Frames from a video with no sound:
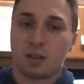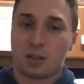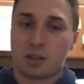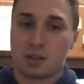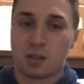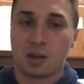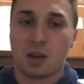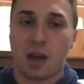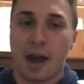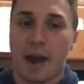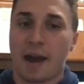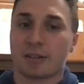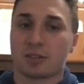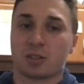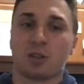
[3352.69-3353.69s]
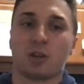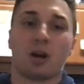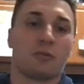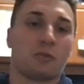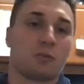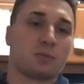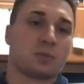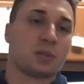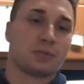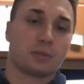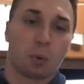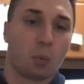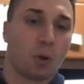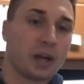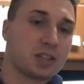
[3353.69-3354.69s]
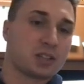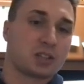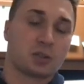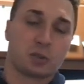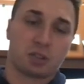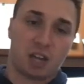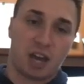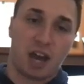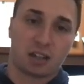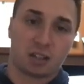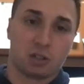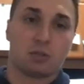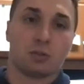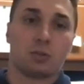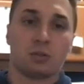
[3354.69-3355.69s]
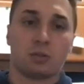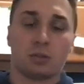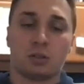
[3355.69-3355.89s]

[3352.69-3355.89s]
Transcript: He has enough different ways to attack you